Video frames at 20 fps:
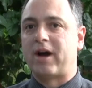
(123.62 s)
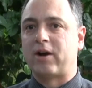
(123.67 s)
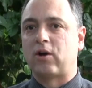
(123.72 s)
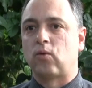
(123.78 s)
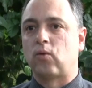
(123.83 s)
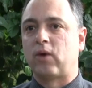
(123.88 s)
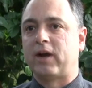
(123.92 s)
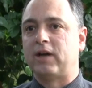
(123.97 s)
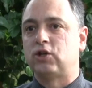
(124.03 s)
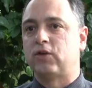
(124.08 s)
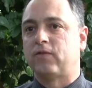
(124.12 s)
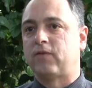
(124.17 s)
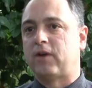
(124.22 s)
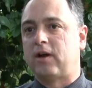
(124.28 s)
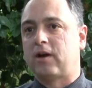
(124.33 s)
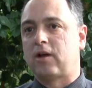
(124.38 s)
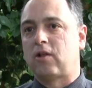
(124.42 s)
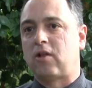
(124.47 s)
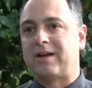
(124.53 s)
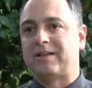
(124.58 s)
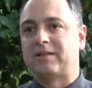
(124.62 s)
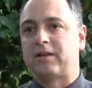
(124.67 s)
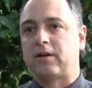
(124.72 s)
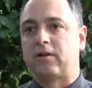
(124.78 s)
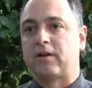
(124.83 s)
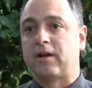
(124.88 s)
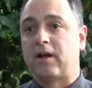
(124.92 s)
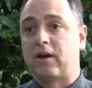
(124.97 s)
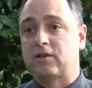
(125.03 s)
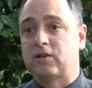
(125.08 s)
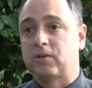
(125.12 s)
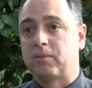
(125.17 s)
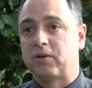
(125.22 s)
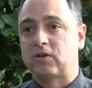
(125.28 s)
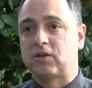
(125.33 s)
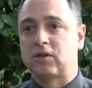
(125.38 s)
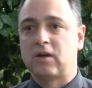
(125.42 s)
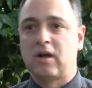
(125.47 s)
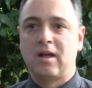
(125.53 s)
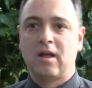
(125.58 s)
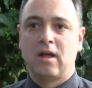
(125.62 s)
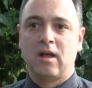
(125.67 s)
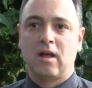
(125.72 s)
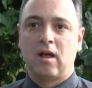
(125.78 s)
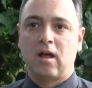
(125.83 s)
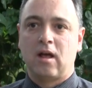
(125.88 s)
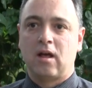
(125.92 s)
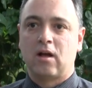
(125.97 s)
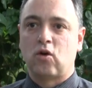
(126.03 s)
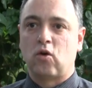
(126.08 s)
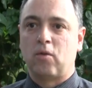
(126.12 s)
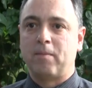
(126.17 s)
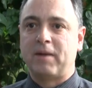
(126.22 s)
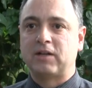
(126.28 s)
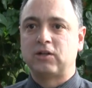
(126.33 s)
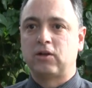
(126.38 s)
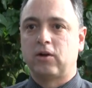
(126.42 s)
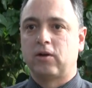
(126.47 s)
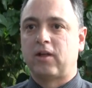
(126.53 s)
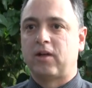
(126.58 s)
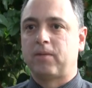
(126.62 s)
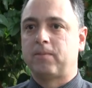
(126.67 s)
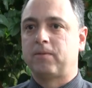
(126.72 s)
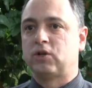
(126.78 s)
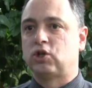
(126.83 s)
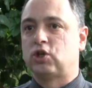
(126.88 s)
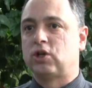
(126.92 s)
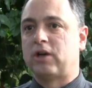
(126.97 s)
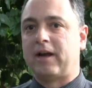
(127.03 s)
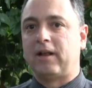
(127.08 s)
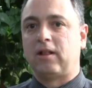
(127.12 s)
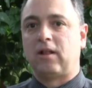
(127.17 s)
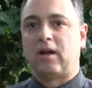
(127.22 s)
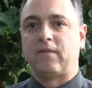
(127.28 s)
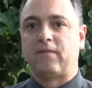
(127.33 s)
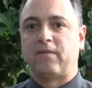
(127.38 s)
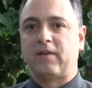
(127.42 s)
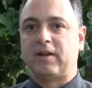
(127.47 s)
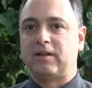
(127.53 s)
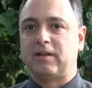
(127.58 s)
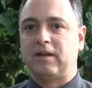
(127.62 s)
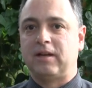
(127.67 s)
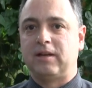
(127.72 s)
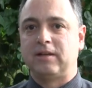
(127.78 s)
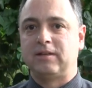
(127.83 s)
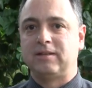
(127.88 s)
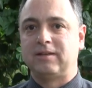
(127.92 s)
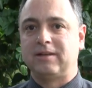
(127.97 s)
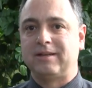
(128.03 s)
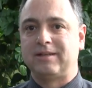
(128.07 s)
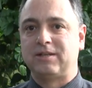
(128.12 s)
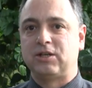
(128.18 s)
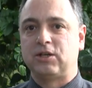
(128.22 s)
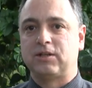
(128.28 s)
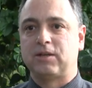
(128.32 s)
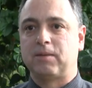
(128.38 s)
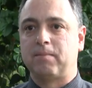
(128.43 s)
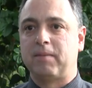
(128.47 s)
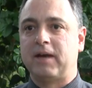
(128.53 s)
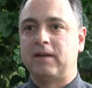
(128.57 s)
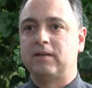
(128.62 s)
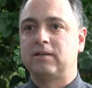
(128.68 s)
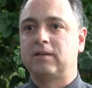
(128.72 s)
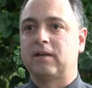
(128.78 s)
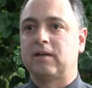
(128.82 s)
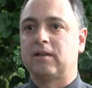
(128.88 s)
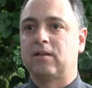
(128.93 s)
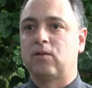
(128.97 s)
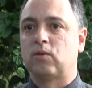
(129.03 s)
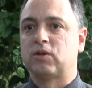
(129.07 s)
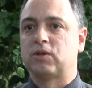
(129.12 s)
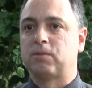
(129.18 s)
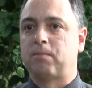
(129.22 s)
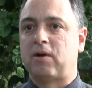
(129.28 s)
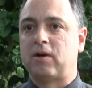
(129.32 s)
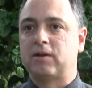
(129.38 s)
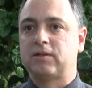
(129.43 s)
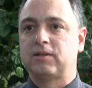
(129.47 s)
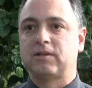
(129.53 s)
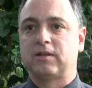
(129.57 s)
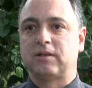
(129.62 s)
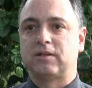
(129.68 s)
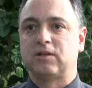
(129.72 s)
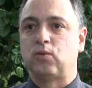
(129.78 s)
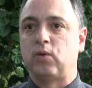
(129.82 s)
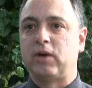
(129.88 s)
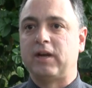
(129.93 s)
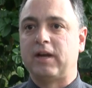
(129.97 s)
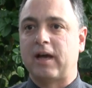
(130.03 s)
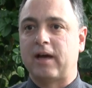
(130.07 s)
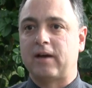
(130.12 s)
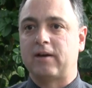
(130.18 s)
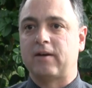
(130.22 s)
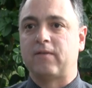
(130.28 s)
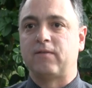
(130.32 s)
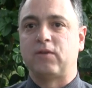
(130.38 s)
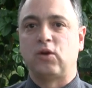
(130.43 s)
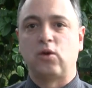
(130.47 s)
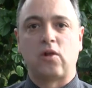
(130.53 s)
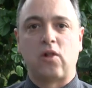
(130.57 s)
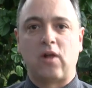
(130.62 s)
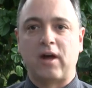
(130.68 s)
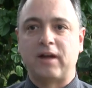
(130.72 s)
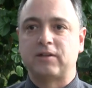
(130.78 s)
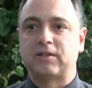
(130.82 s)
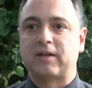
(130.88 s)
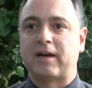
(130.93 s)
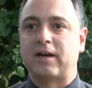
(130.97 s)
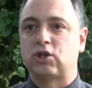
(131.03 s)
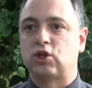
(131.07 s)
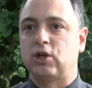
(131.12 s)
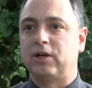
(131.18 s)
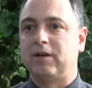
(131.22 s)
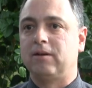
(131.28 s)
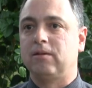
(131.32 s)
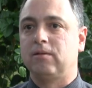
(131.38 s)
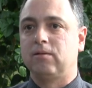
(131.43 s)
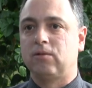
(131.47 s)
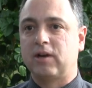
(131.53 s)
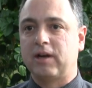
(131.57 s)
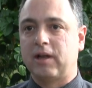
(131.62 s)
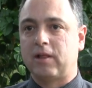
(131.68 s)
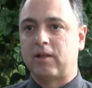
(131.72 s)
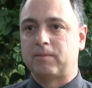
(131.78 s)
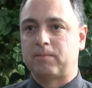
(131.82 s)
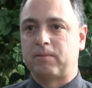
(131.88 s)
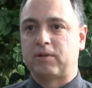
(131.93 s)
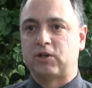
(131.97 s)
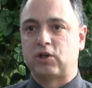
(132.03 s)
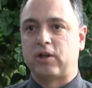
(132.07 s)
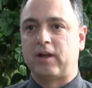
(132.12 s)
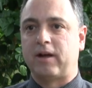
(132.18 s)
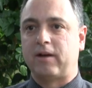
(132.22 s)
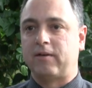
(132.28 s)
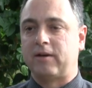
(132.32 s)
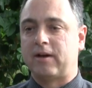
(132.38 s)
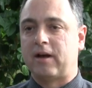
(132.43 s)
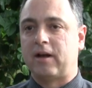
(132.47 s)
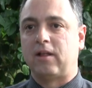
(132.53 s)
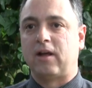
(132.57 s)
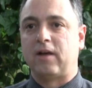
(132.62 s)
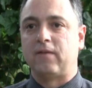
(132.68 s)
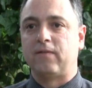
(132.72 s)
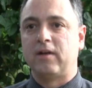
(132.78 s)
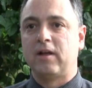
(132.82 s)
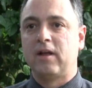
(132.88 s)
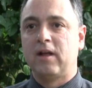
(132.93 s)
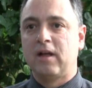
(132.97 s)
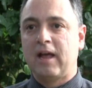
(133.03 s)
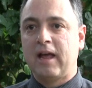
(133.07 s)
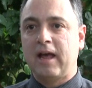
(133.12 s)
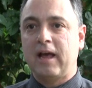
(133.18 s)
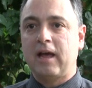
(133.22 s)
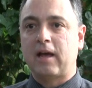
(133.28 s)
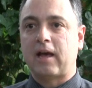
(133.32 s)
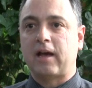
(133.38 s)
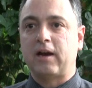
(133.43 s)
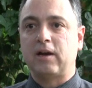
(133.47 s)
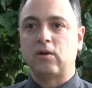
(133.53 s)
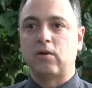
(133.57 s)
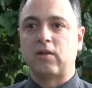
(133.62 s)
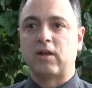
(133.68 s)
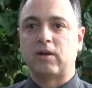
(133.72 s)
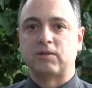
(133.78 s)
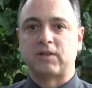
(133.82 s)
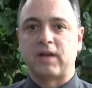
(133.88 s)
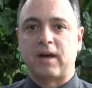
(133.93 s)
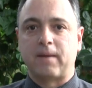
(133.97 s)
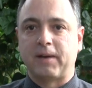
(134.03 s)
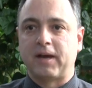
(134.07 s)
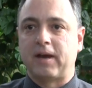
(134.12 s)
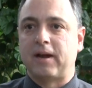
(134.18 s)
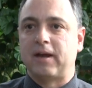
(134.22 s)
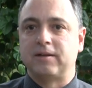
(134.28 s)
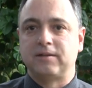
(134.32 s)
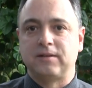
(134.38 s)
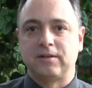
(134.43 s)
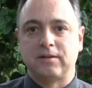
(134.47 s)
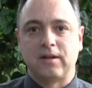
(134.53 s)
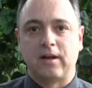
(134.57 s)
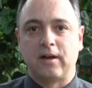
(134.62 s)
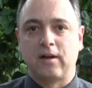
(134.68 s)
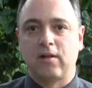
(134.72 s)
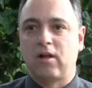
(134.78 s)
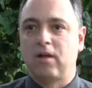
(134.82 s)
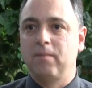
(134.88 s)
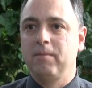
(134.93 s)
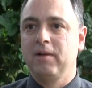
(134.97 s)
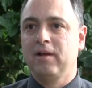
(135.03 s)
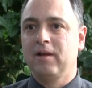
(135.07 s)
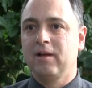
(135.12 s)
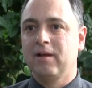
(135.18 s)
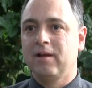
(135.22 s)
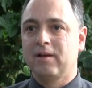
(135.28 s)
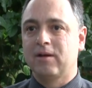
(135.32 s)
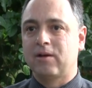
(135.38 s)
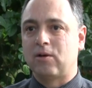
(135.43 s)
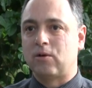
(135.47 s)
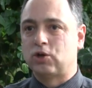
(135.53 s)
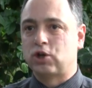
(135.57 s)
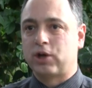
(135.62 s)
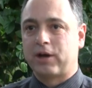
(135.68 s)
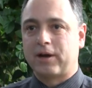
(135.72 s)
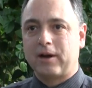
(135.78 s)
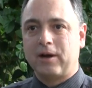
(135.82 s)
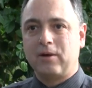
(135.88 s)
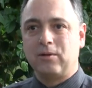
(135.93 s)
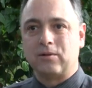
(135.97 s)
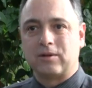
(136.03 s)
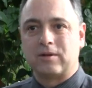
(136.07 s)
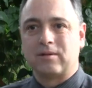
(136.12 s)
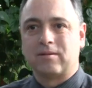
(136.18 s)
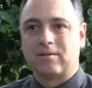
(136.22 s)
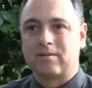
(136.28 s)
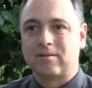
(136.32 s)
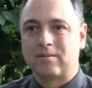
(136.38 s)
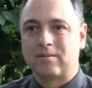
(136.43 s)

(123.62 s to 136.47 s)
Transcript: a wider range of uh, clientele and customers. Going back to your Lethbridge nightlife, it, it, it's just amazing the responses we get of new clients actually looking at Lethbridge nightlife. Hey, I didn't know that was happening as this nightclub. Go check it out.